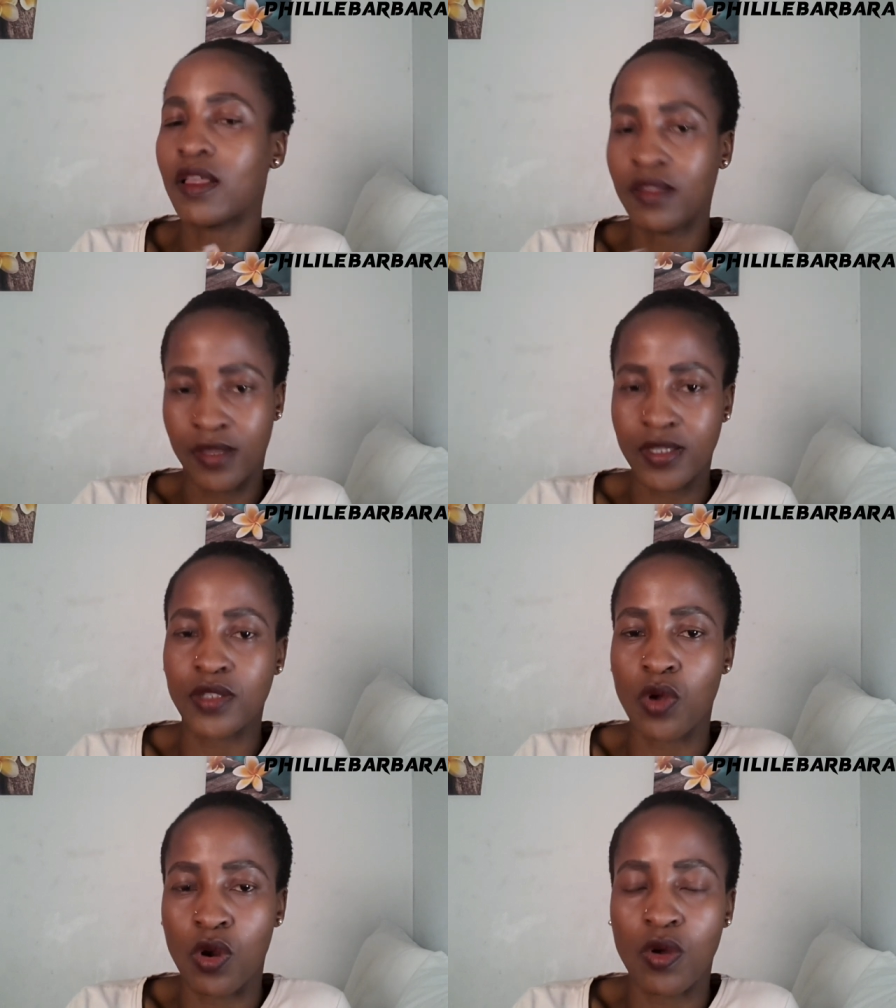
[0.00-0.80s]
this
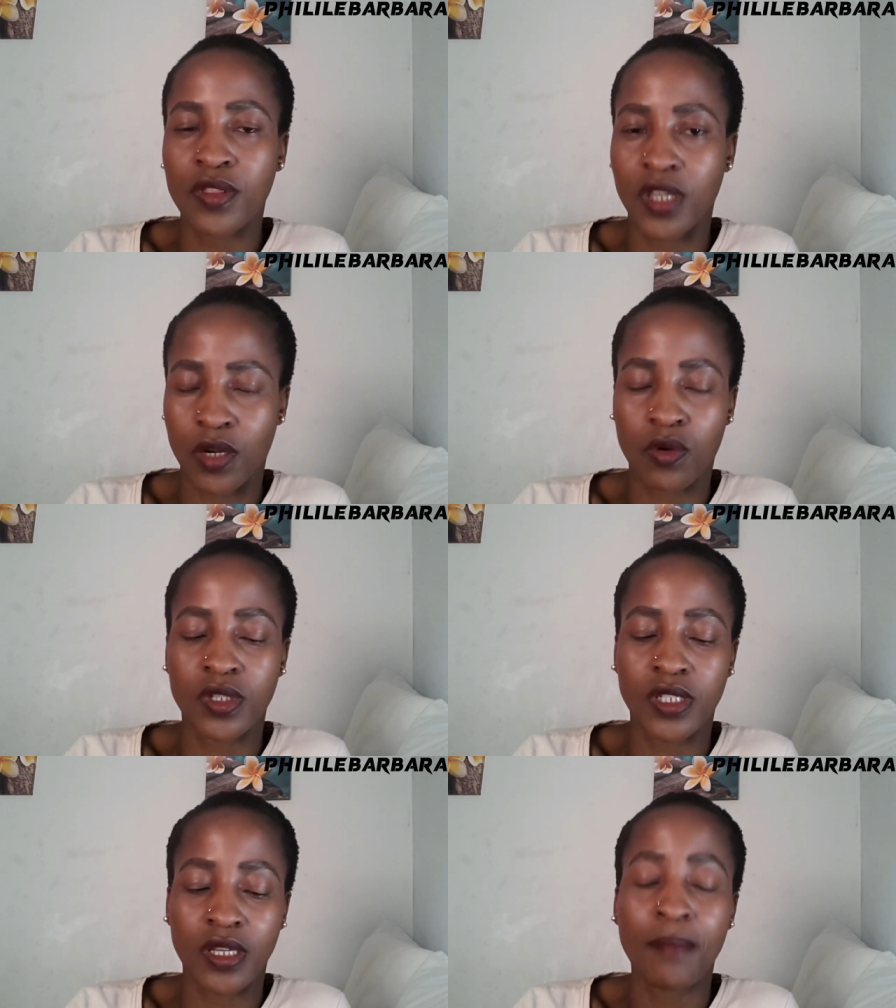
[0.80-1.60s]
is all on the
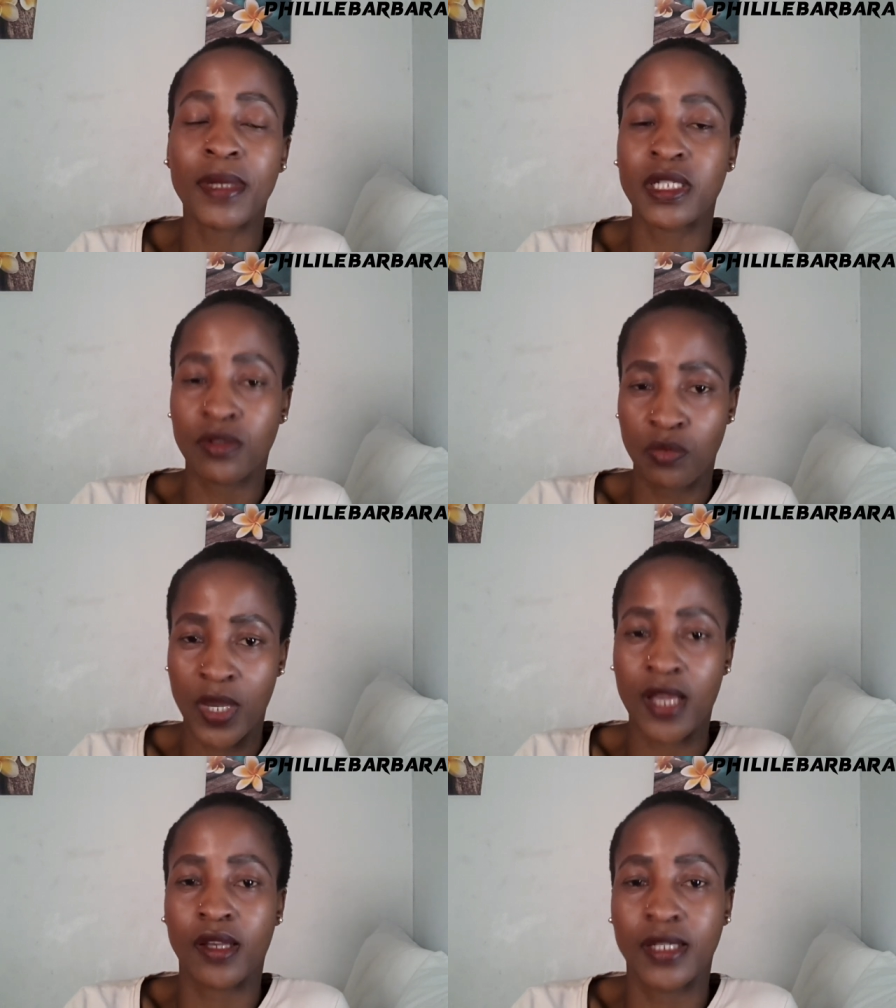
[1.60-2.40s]
recording uh, but
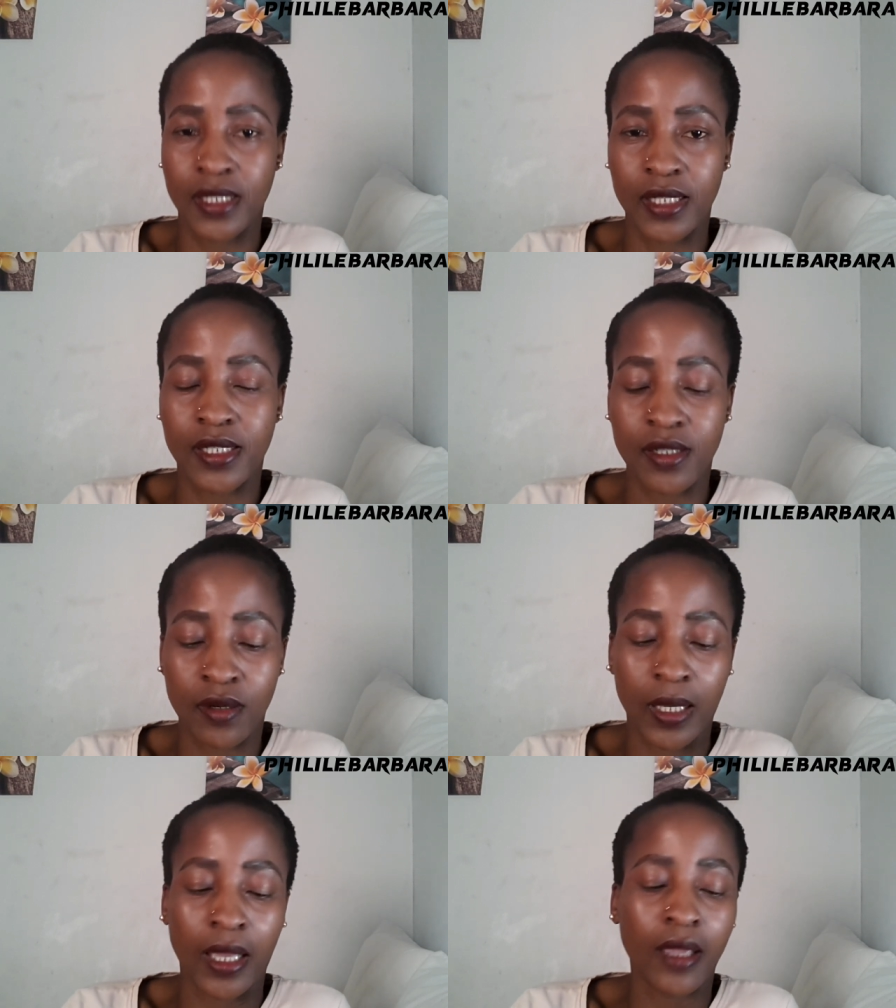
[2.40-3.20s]
we are reading it
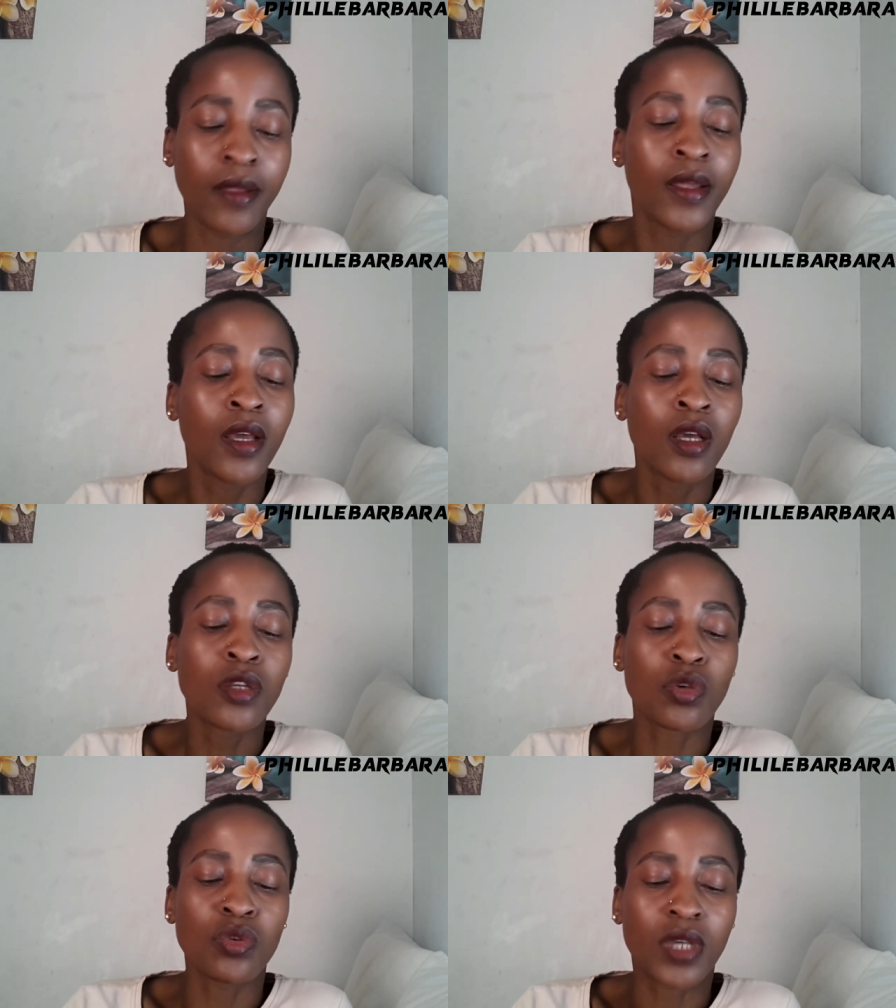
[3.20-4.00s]
okay
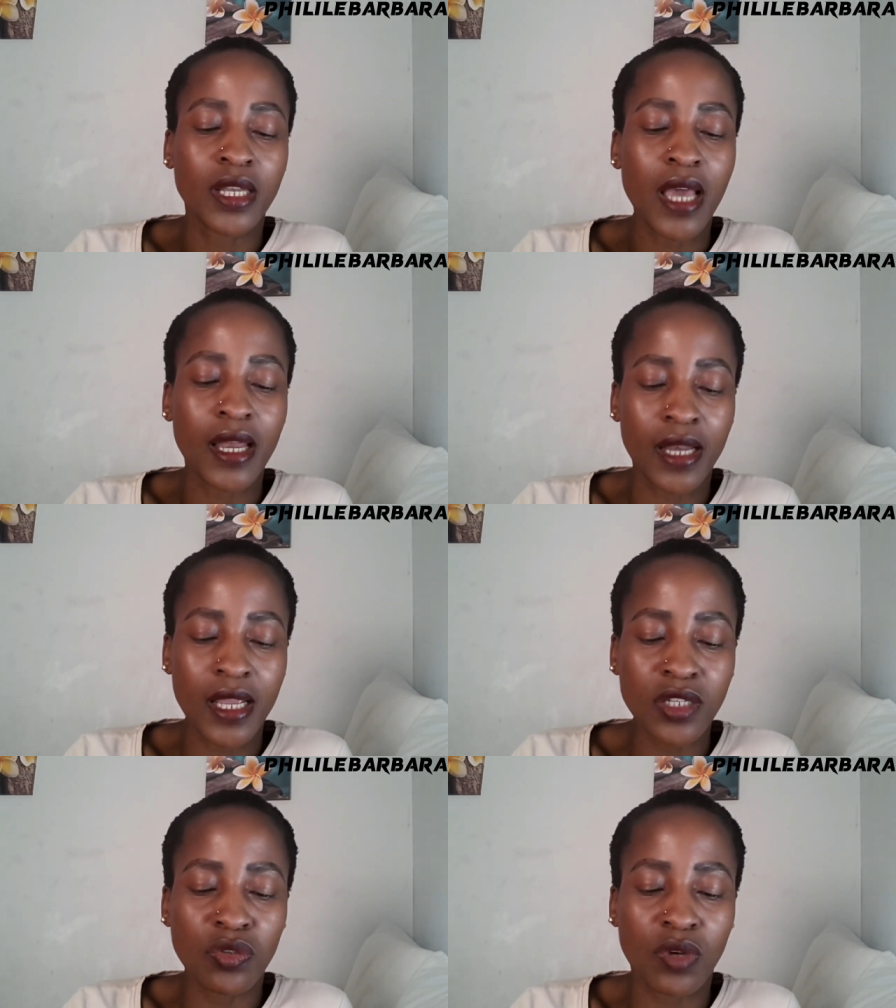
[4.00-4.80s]
so you can
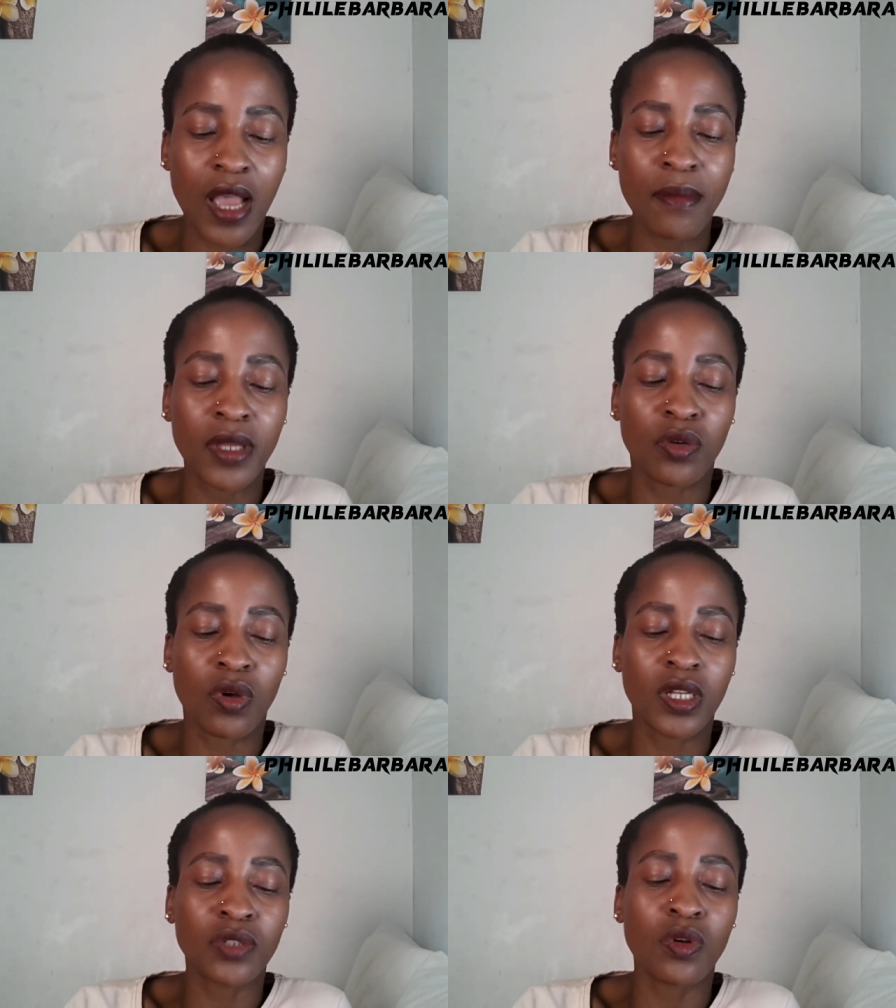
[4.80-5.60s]
arrange to come and
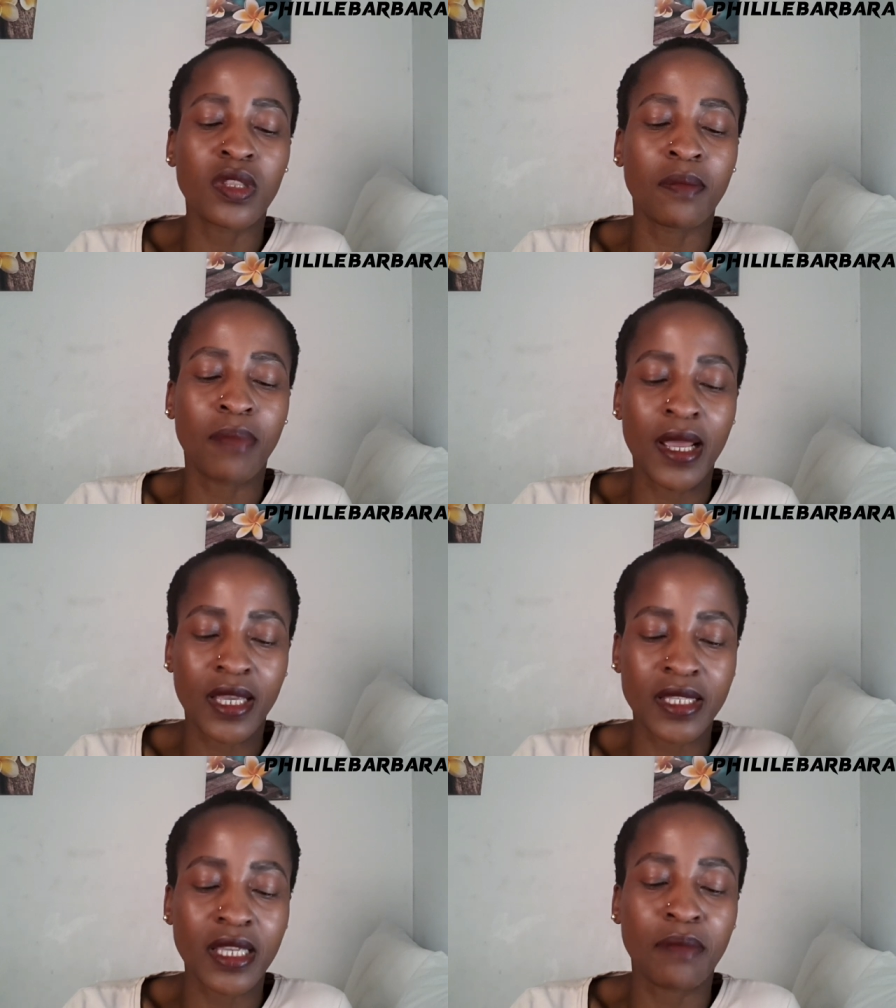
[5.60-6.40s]
collect all the
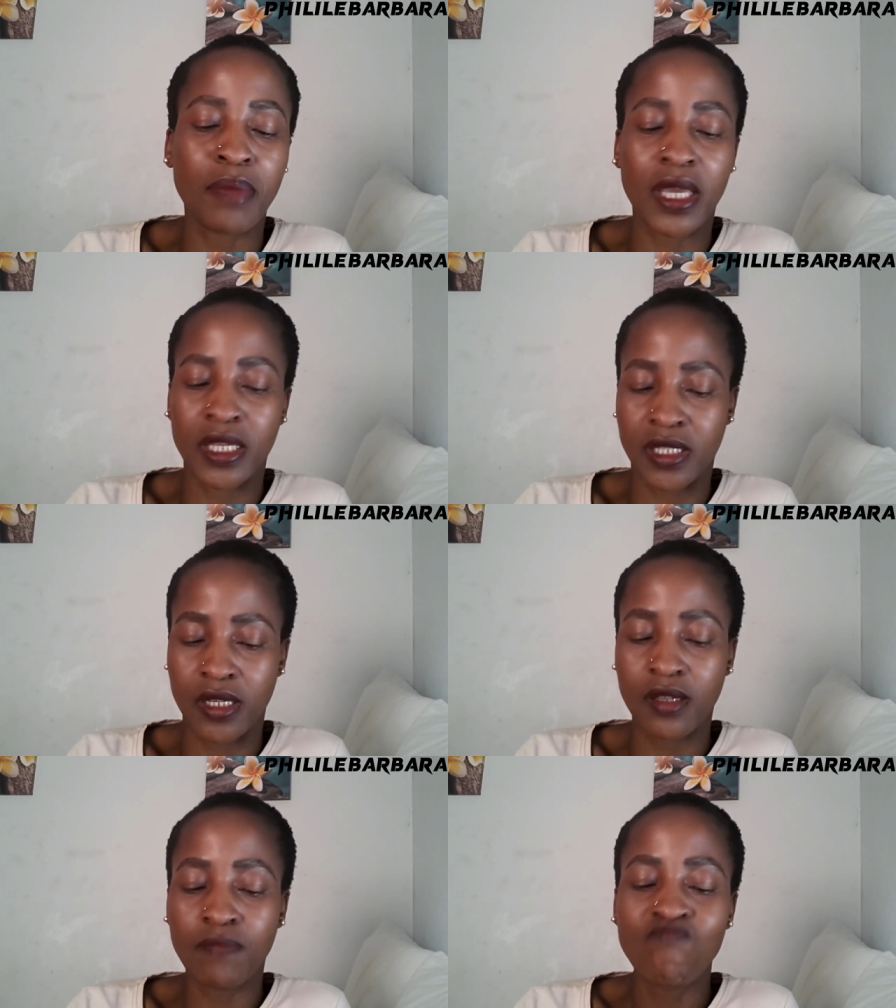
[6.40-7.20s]
blankets and packaging